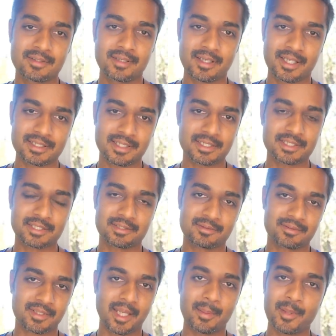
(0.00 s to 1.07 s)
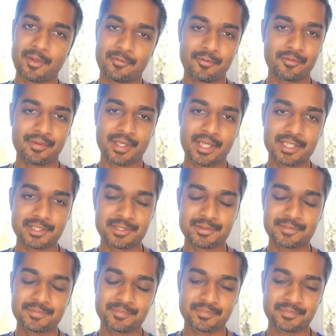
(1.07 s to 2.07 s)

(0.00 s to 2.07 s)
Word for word: I guess they just came here for vacation.